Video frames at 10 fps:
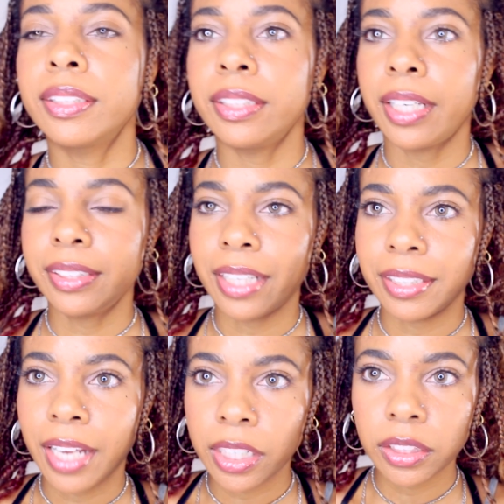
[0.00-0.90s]
See, it has that
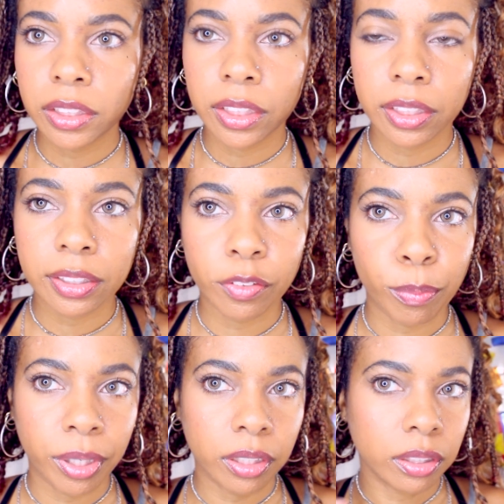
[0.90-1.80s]
nice tinted
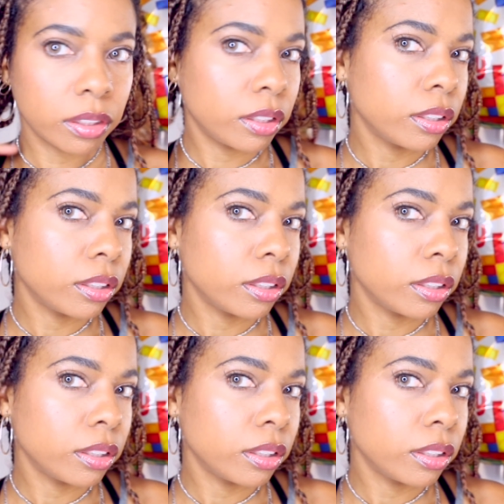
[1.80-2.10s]
pink.